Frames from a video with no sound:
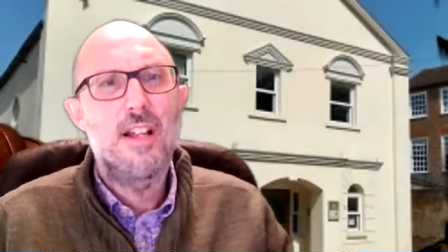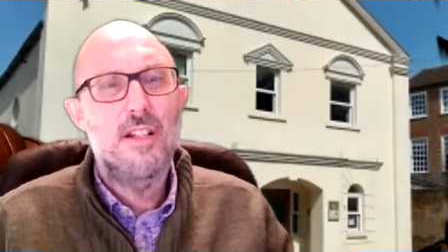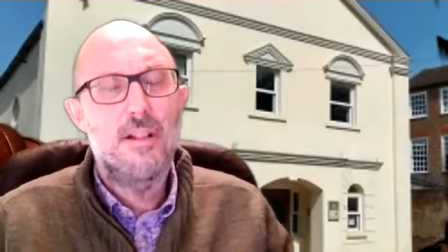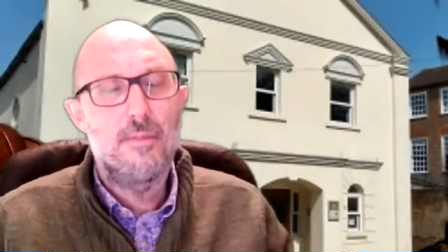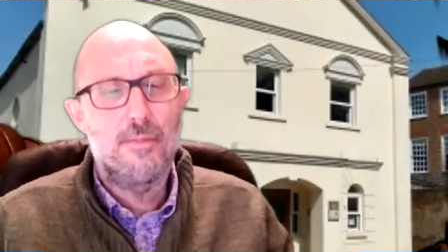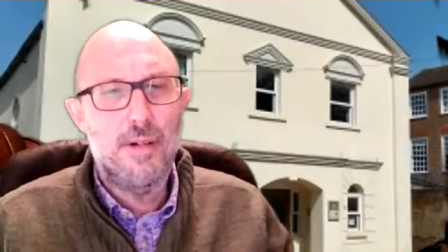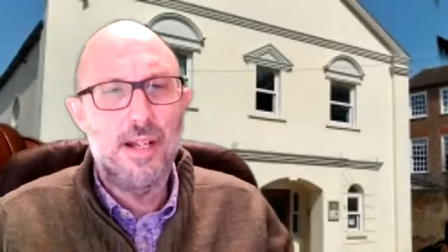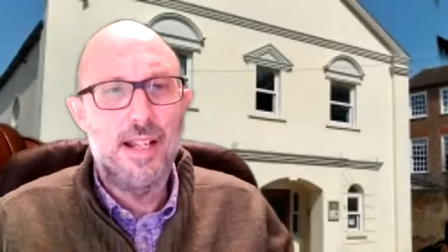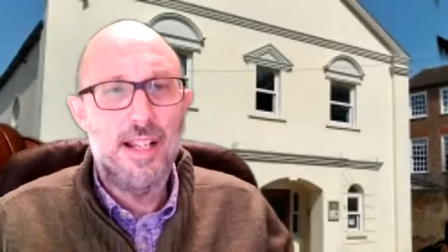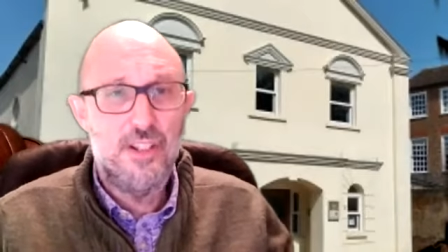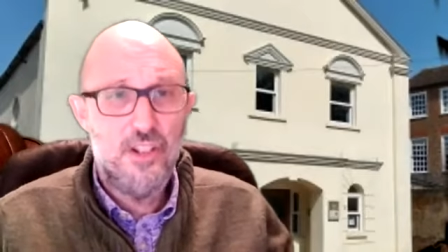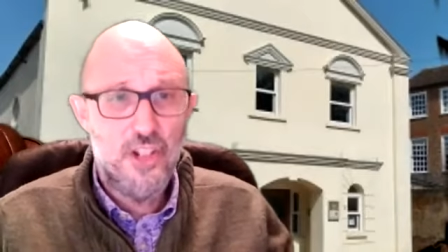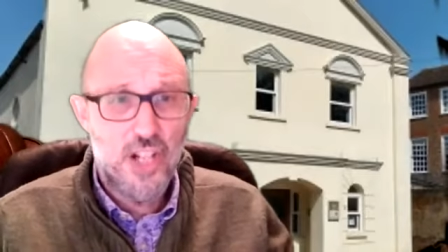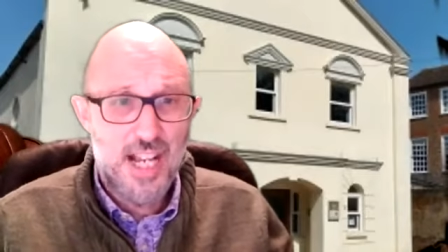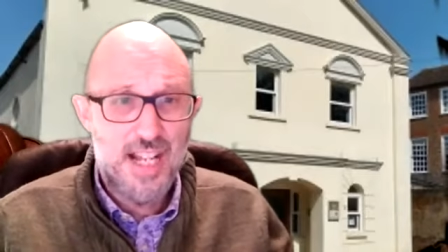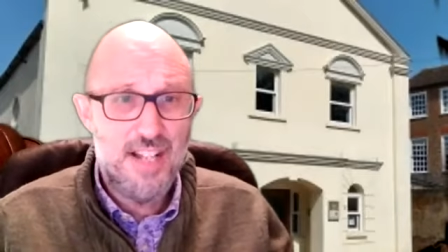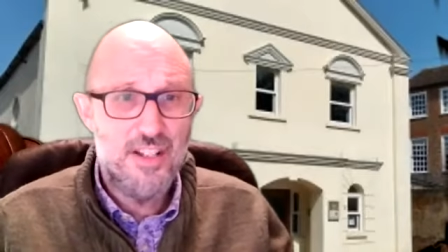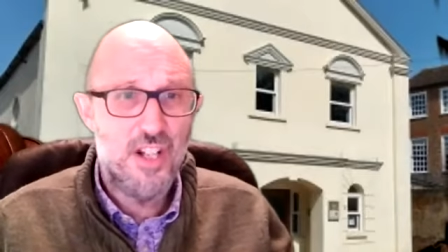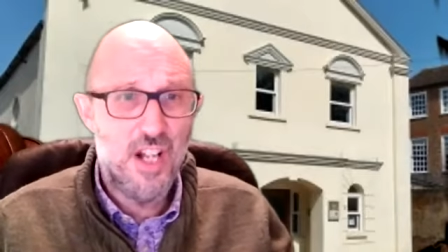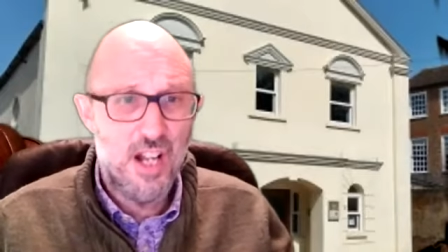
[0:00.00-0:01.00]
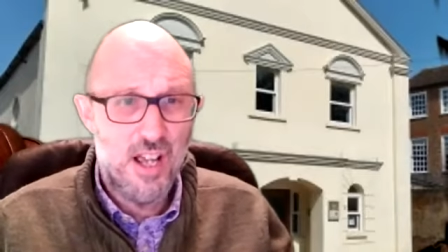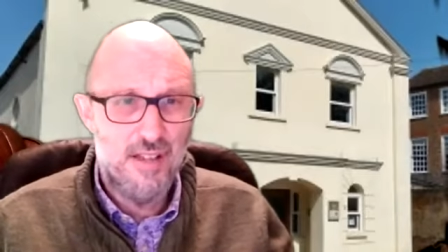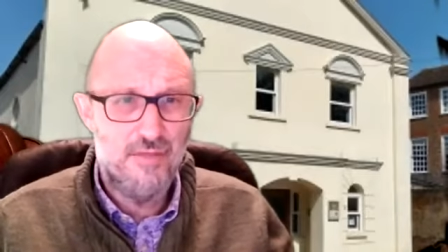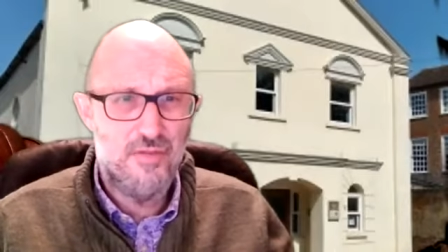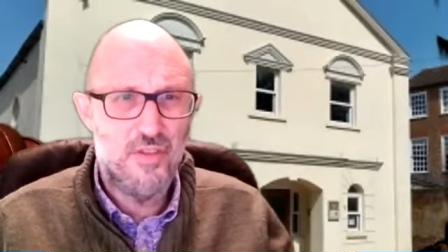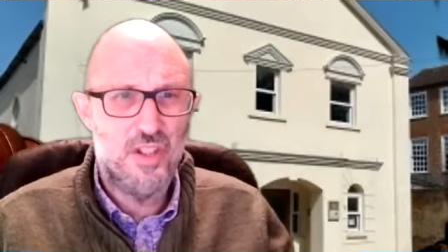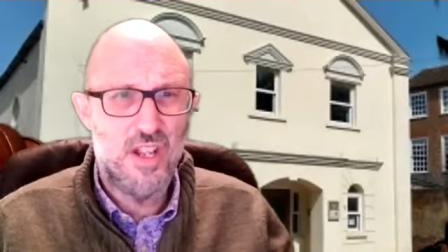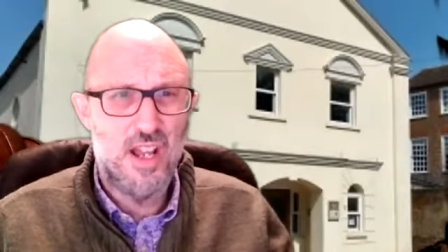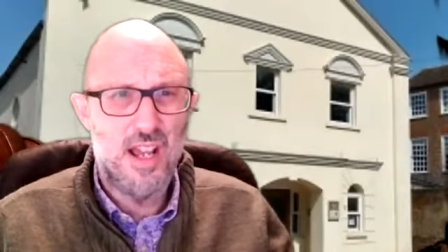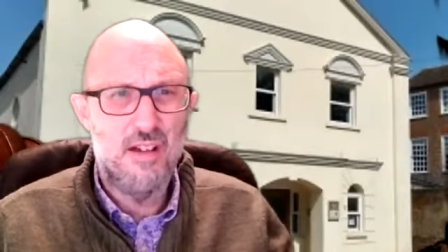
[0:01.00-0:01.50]
to bring a changed
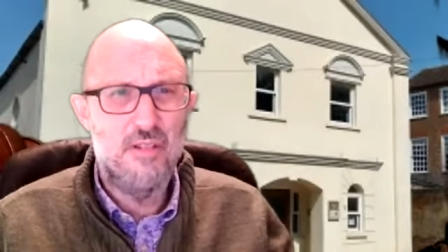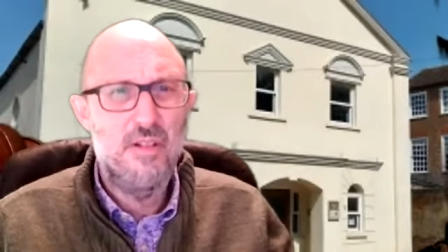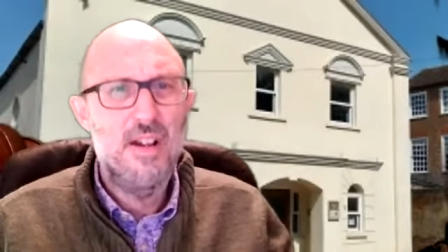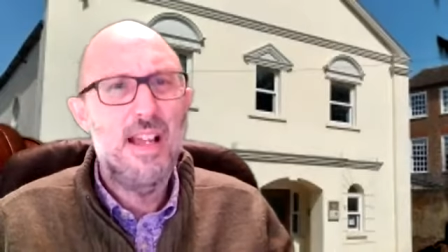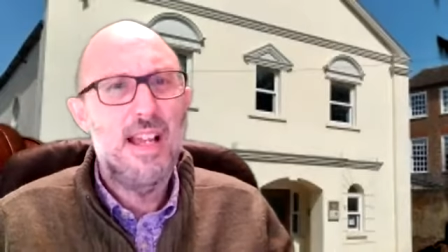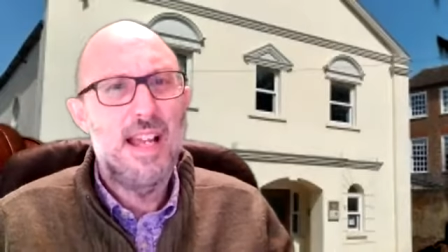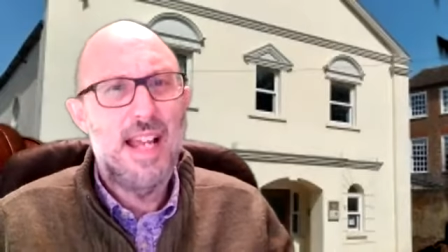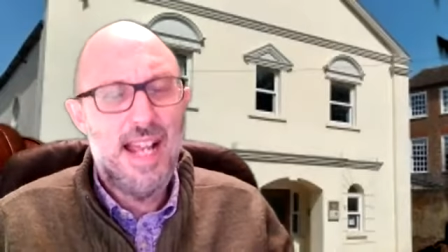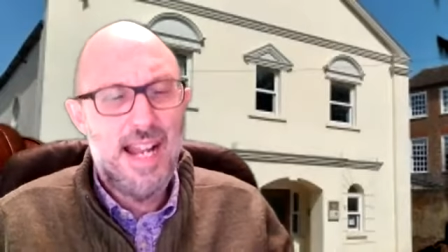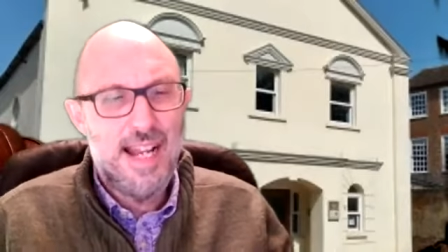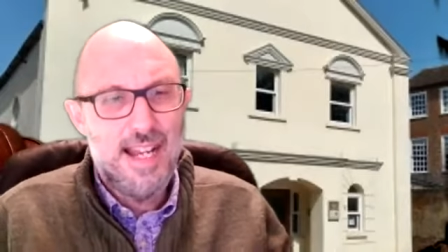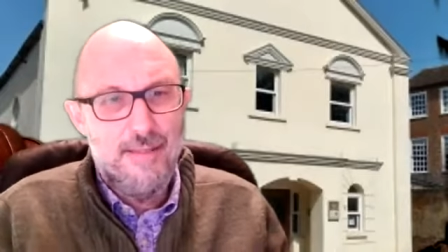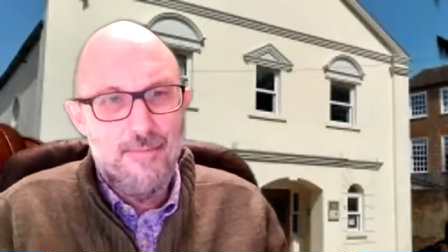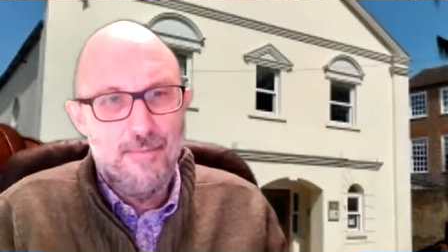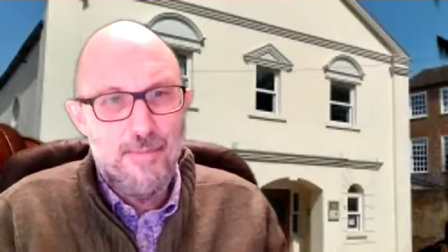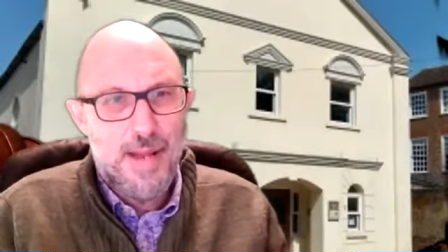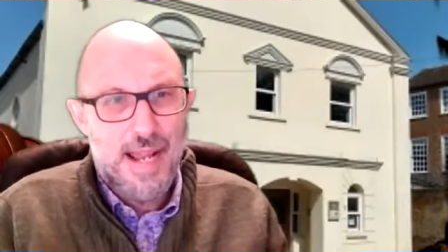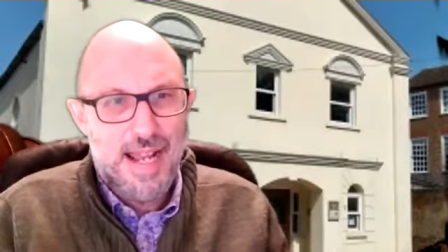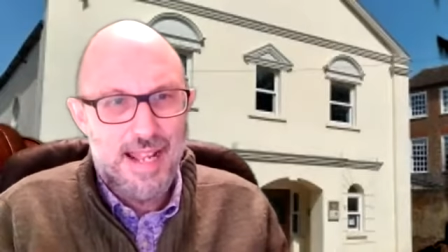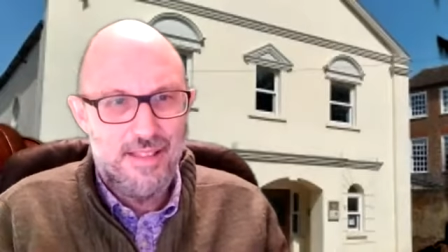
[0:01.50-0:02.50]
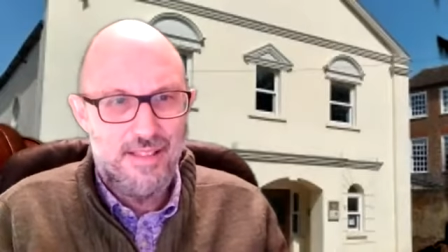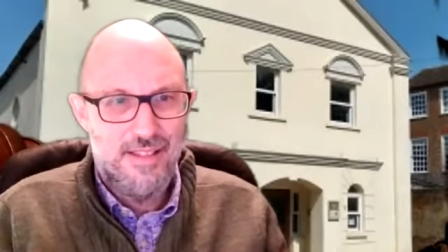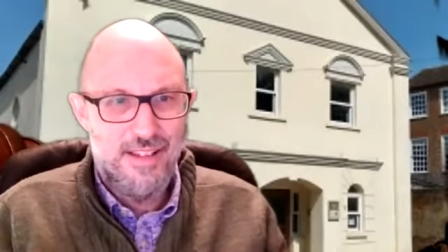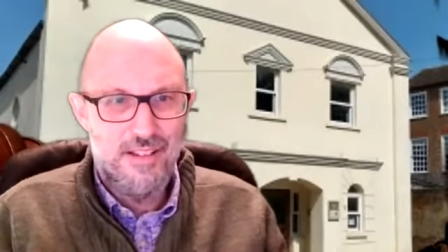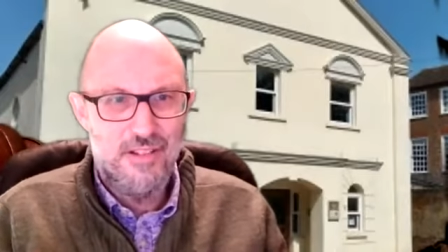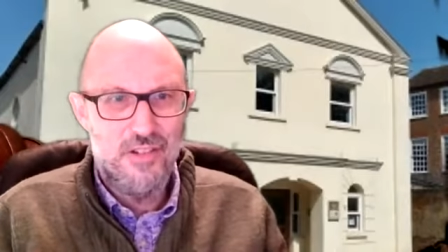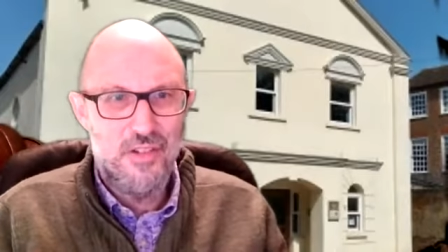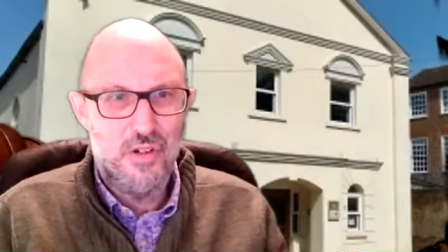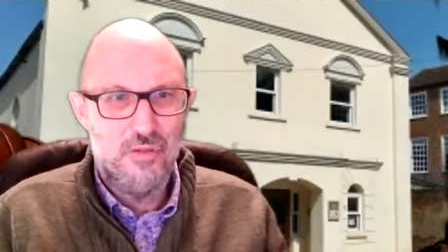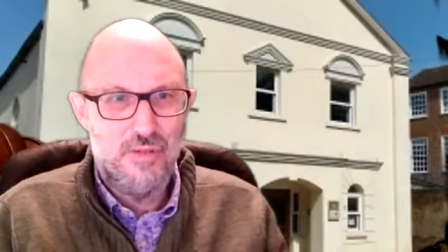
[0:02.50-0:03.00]
lifestyle and impact
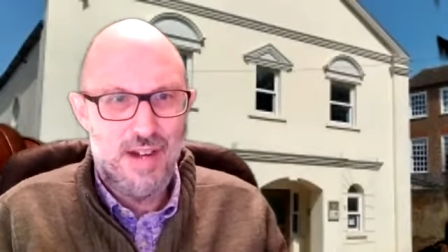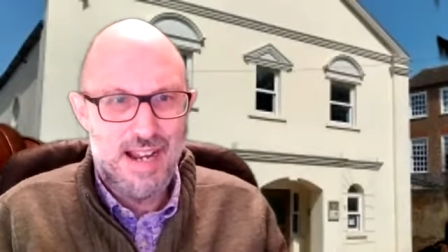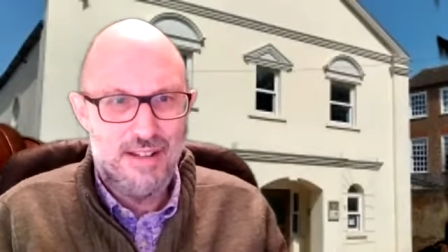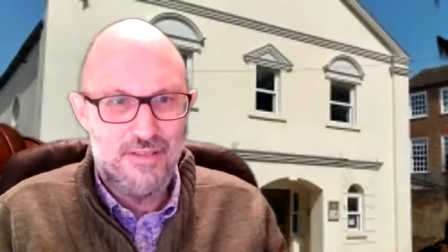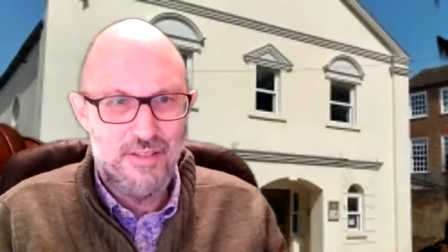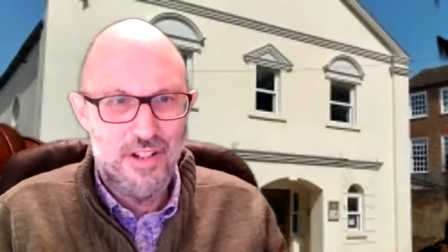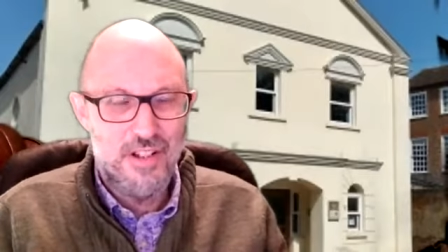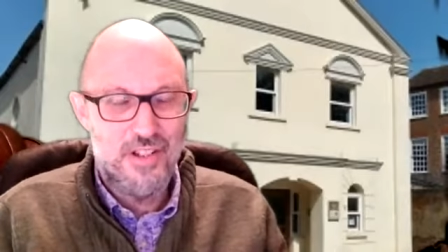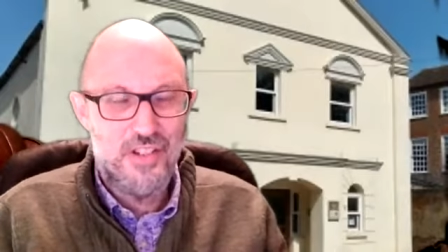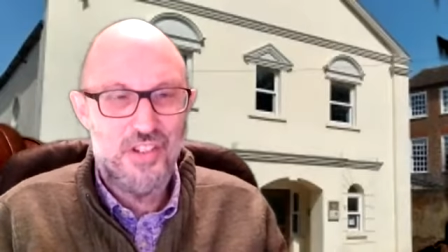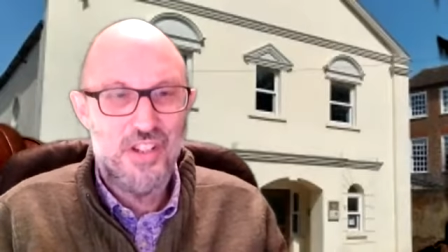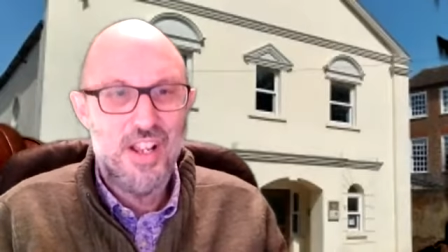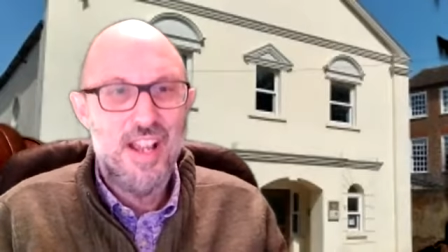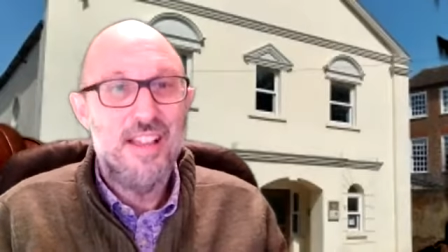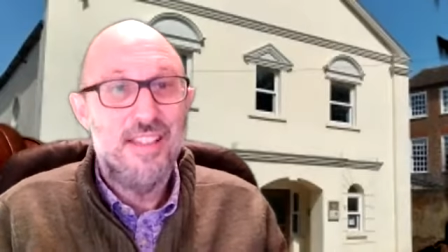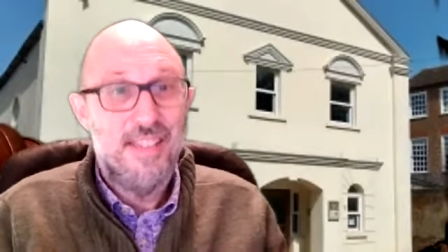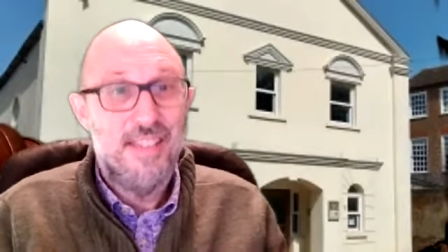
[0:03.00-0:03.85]
those around us.